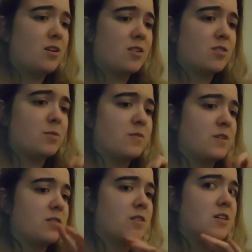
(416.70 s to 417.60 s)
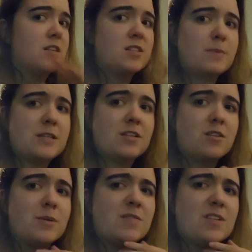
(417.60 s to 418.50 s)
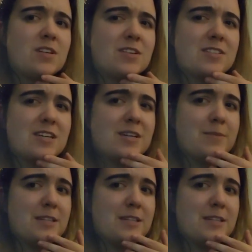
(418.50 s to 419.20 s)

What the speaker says: All super fun. Spent a little bit of a longer time